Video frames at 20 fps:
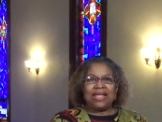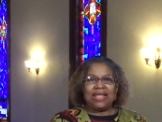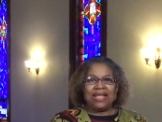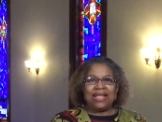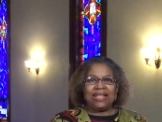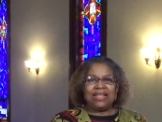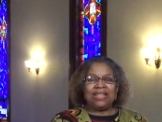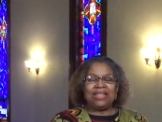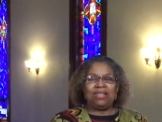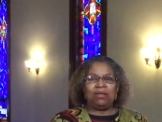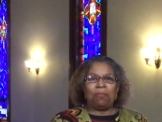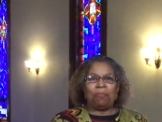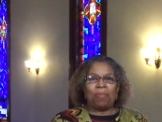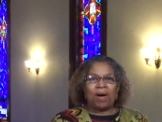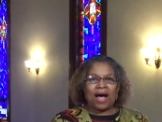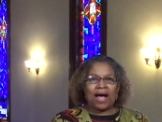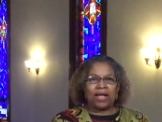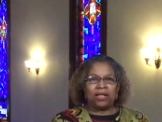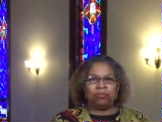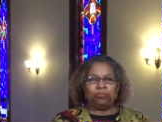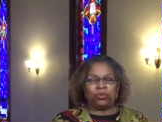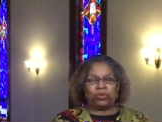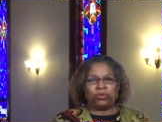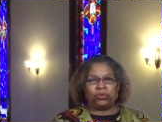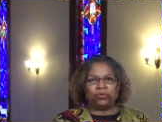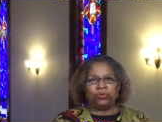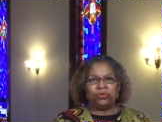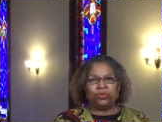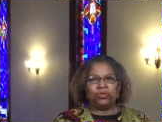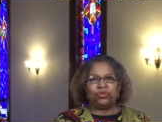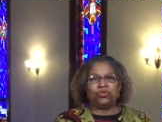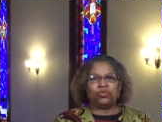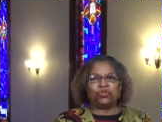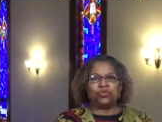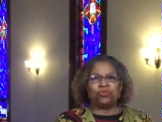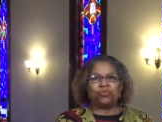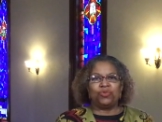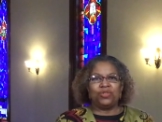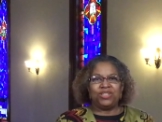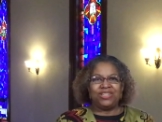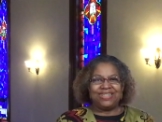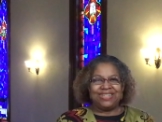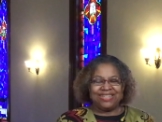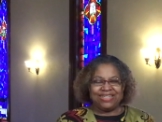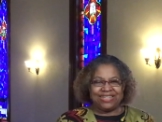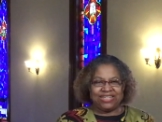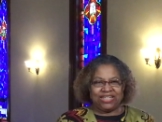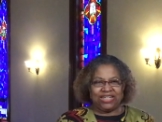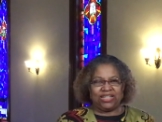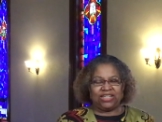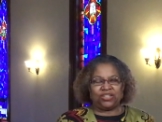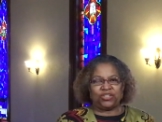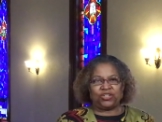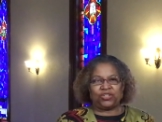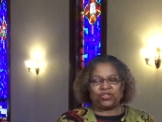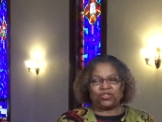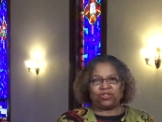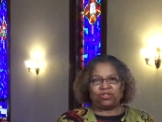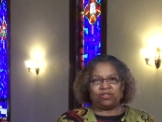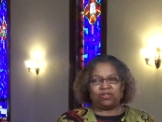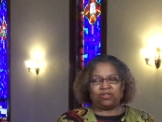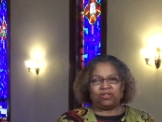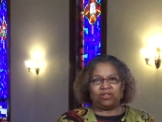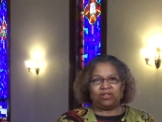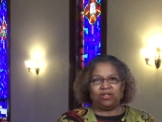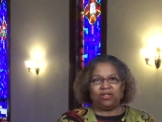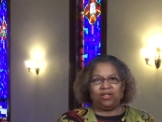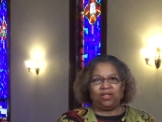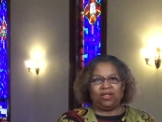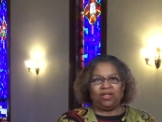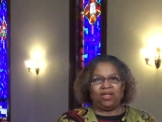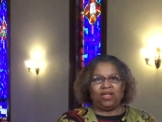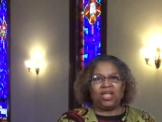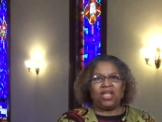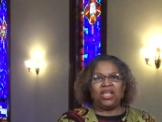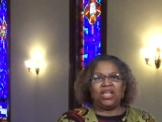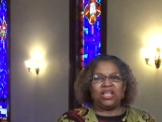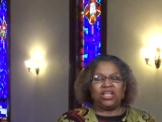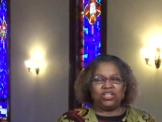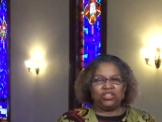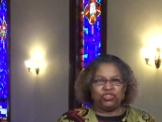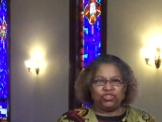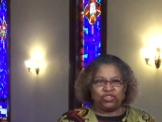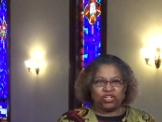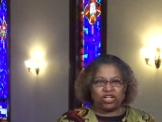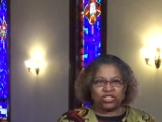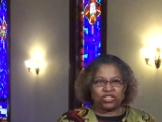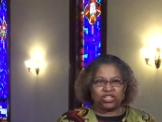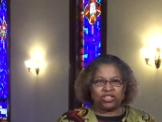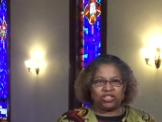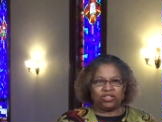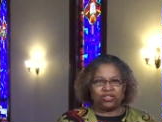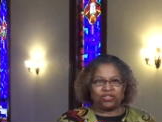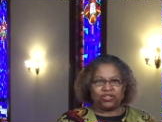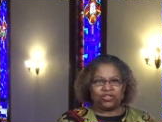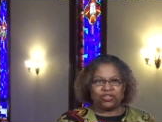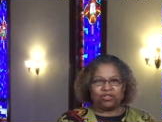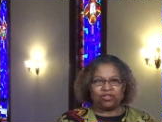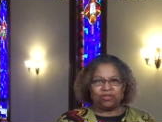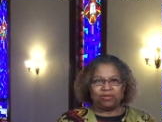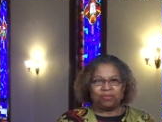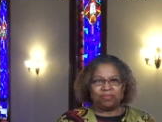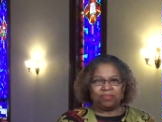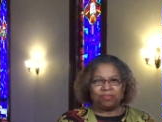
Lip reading: in the Bible to resist injustice.